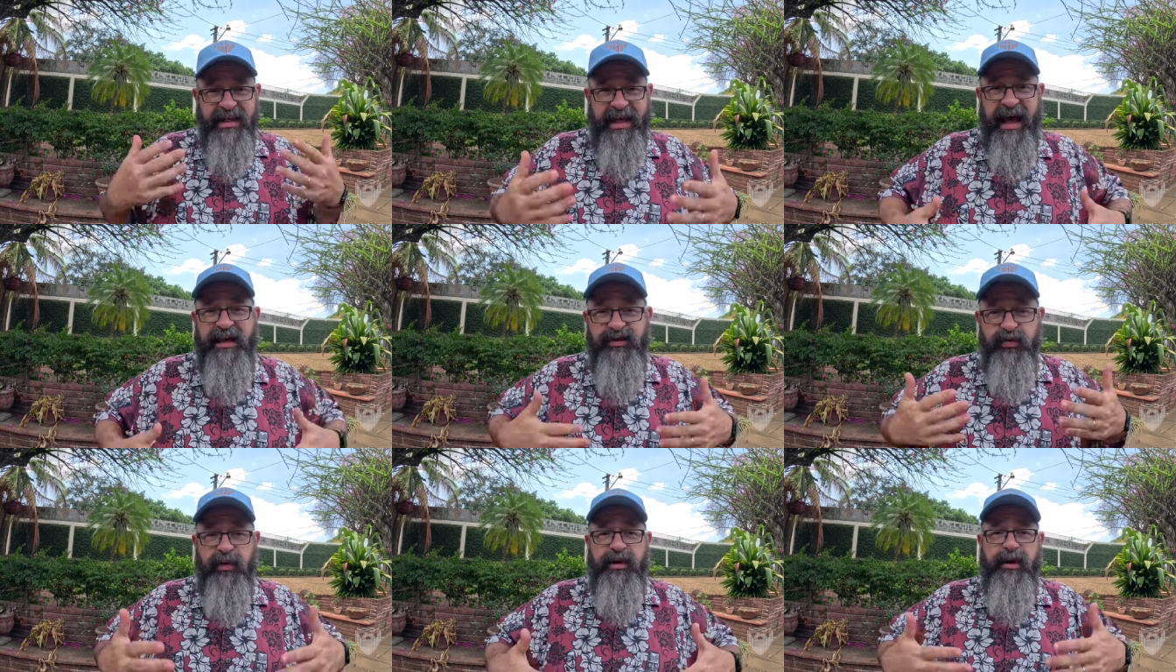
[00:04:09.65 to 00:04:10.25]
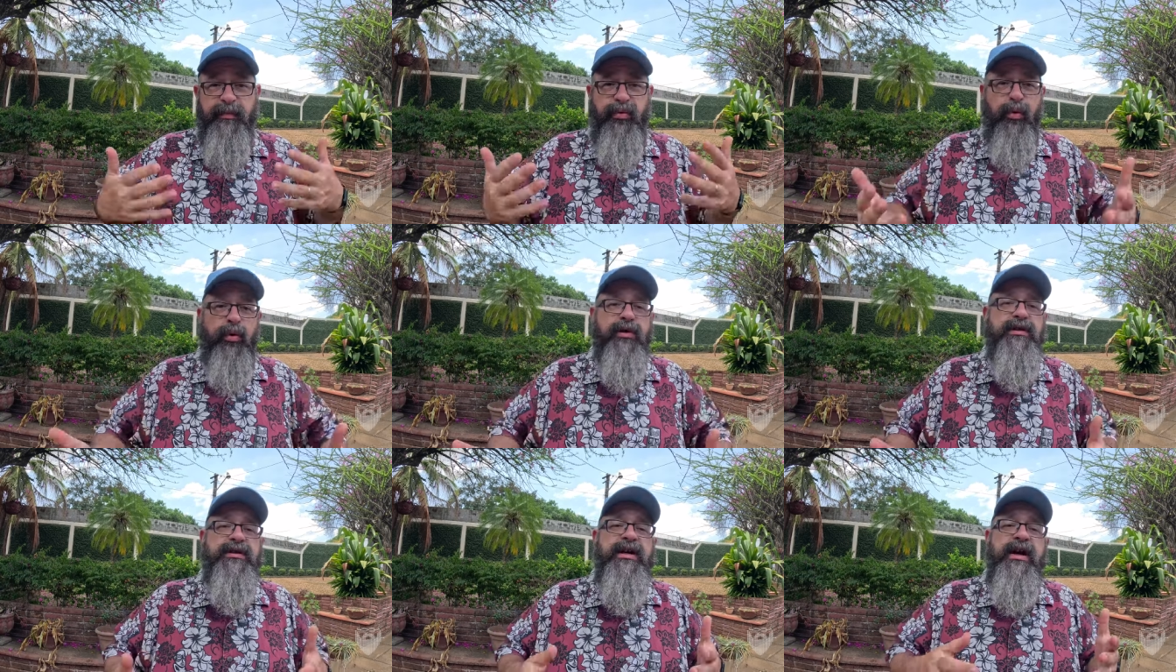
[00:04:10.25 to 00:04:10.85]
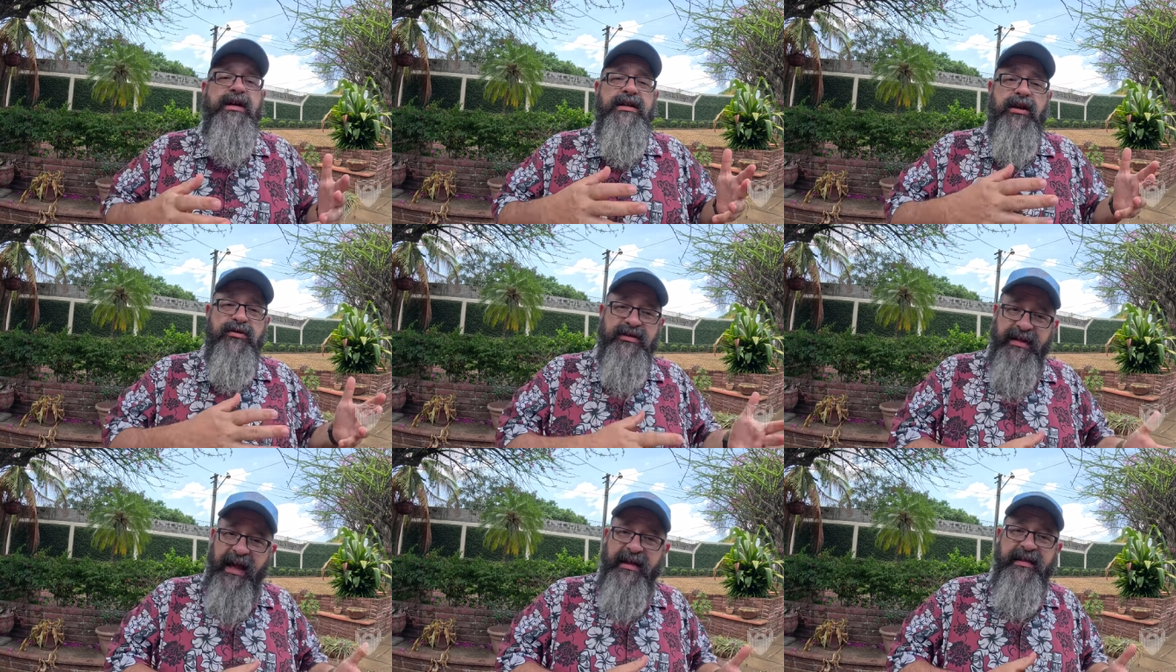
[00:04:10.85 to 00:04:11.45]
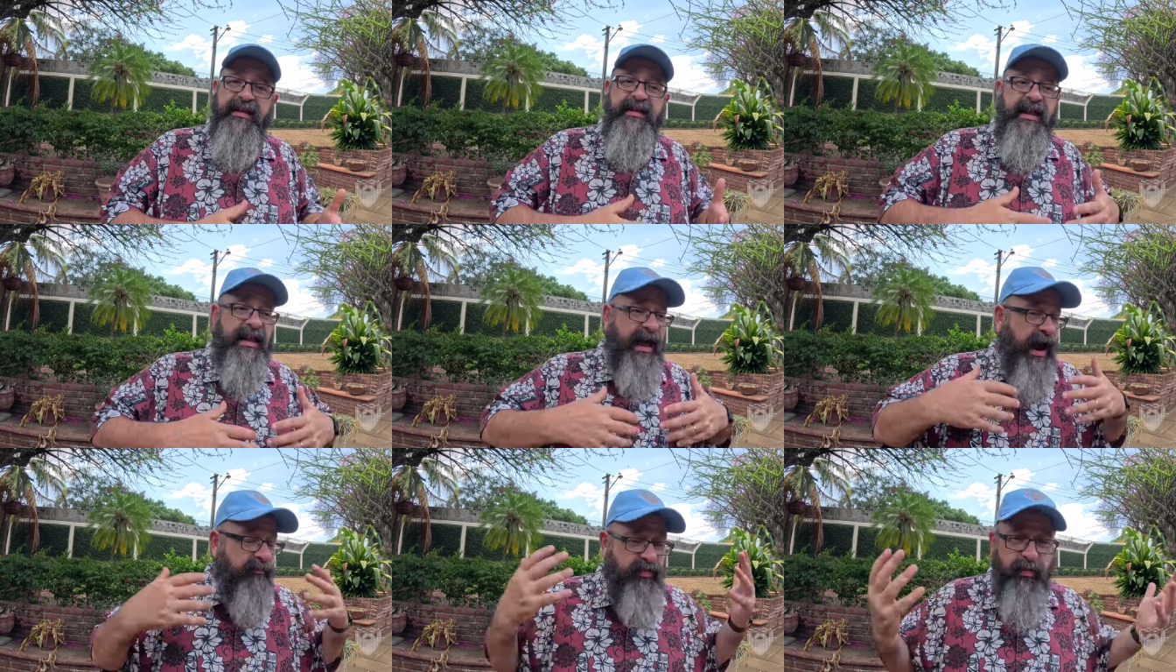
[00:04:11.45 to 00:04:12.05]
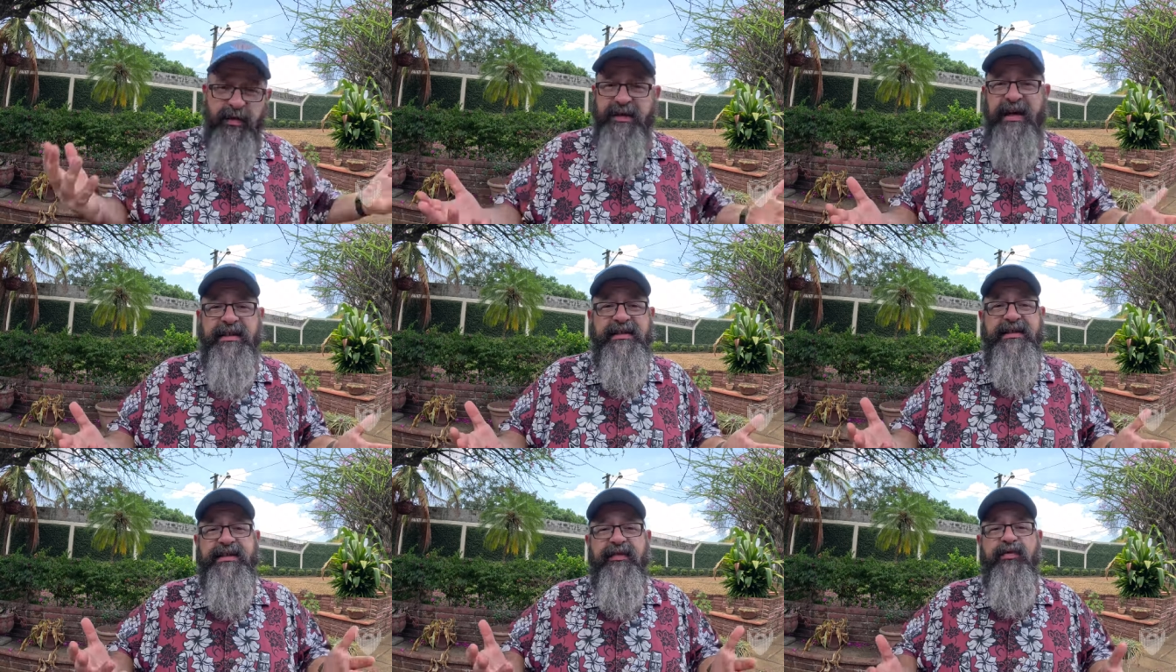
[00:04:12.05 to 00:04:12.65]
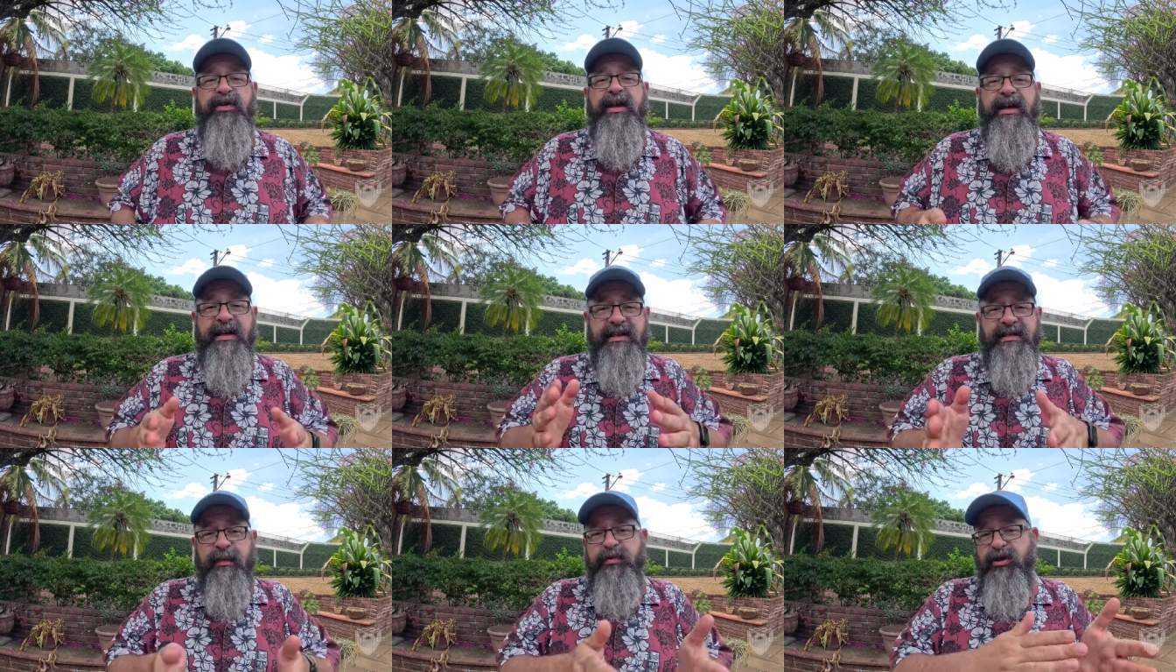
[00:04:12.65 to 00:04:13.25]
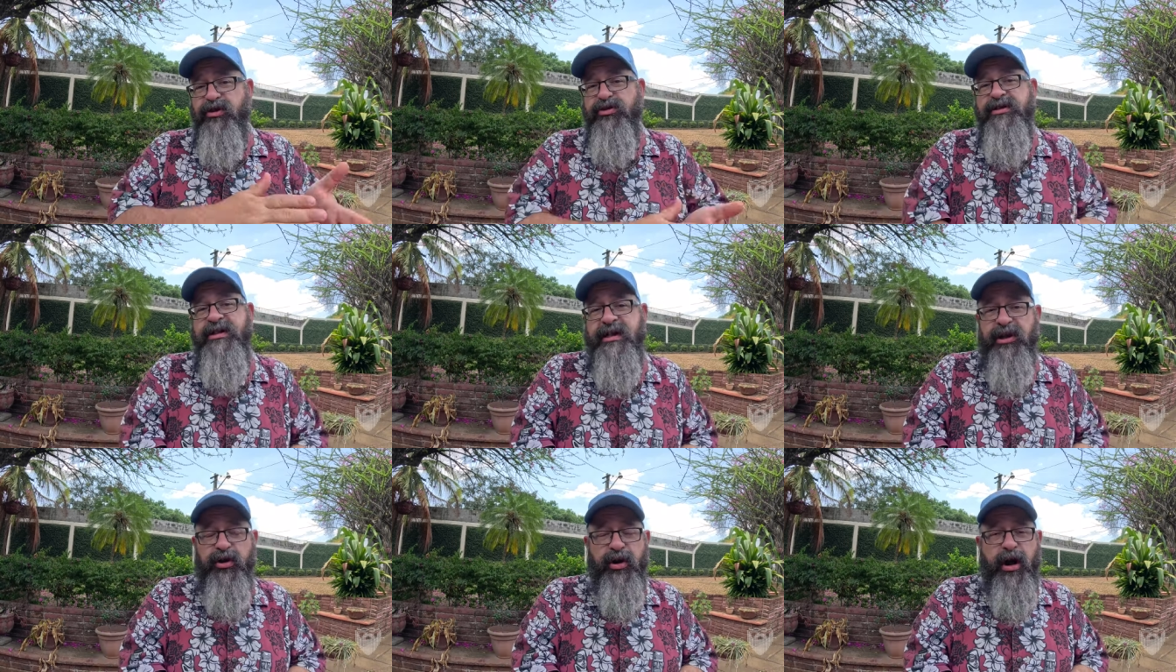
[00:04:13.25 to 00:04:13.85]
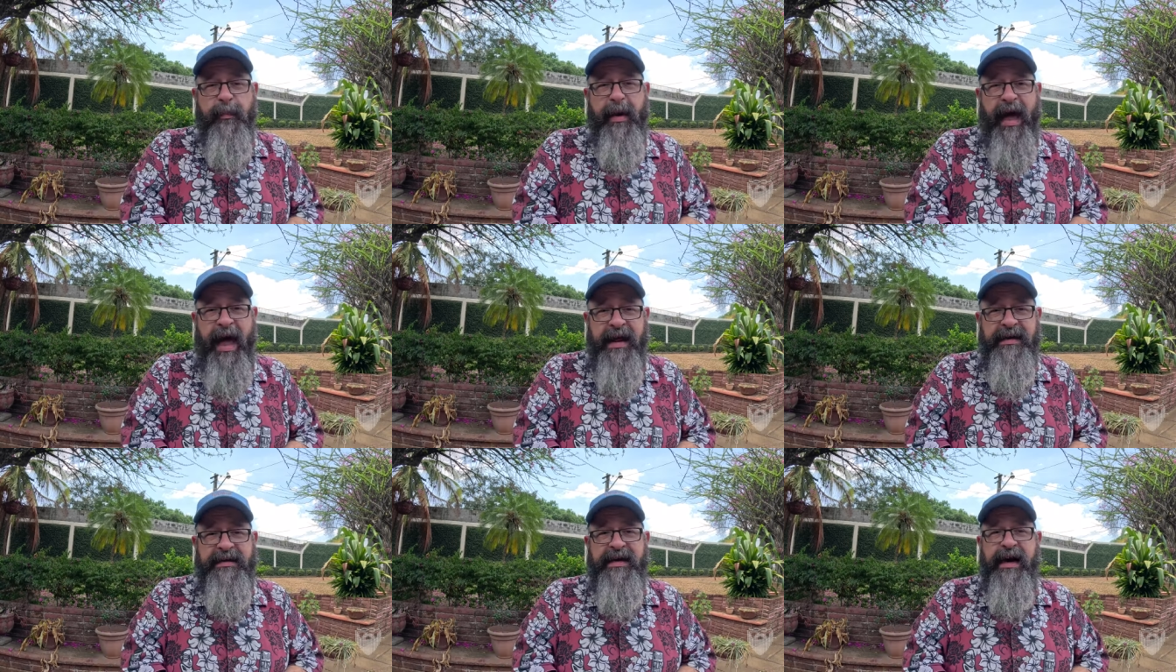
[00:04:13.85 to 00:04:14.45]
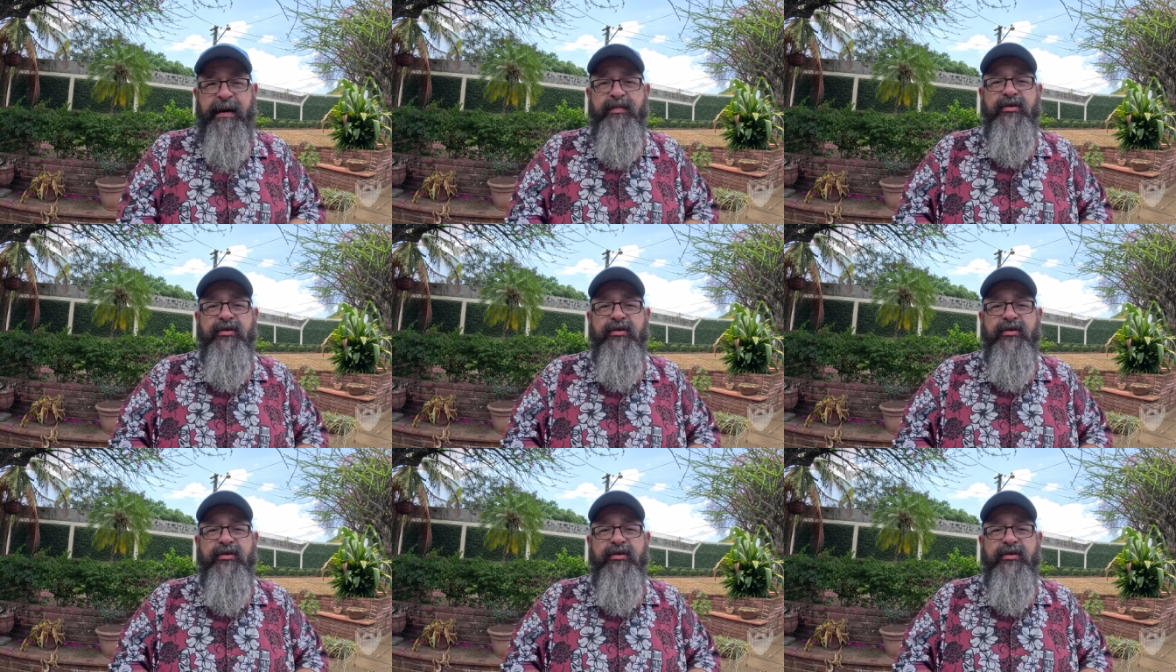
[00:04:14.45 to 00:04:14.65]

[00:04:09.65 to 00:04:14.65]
that's really important to understand that everyone takes this differently, and it's something you just need to look up ahead of time.